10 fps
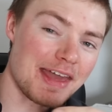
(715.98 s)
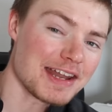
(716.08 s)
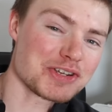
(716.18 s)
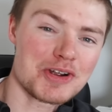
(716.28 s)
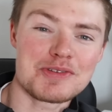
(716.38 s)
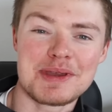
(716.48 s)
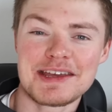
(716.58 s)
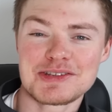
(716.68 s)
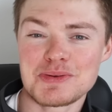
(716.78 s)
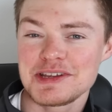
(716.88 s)
That turned me
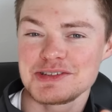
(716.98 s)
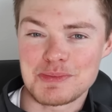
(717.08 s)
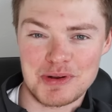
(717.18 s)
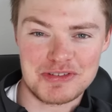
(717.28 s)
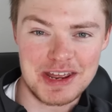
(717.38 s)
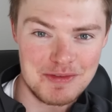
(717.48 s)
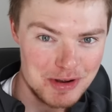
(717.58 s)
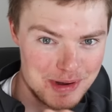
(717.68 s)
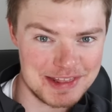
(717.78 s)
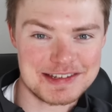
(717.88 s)
into a super
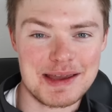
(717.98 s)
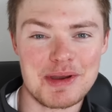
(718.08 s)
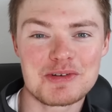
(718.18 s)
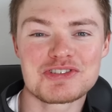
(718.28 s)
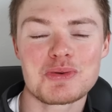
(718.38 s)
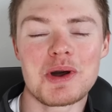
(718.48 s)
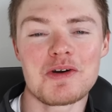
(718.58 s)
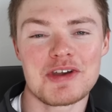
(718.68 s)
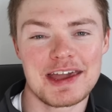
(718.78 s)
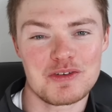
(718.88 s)
saver. By the time I was
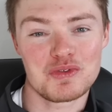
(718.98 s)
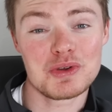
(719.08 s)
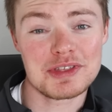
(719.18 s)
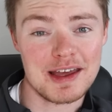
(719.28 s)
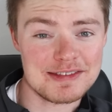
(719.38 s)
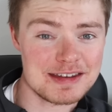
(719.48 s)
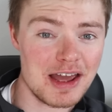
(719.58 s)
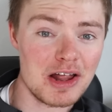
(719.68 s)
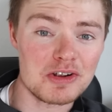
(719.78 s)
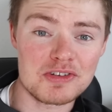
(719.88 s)
12, I had a few
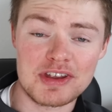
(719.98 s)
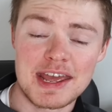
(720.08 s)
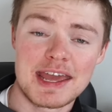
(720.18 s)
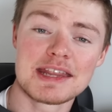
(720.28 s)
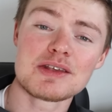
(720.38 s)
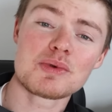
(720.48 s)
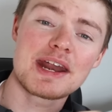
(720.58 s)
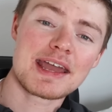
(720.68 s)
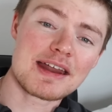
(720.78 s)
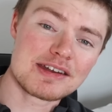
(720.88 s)
$1,000s. And then when
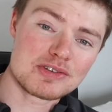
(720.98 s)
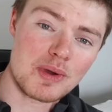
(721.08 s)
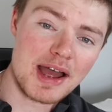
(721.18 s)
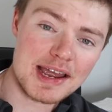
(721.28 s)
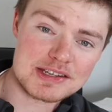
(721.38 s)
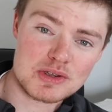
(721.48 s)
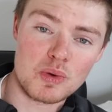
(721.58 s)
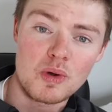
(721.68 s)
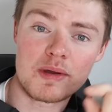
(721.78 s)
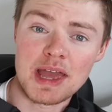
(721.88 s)
I got into high
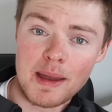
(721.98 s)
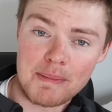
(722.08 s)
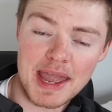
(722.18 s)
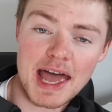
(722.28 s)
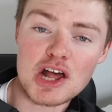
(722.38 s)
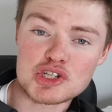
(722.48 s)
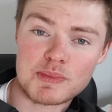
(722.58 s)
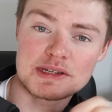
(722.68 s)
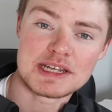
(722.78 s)
school, my algebra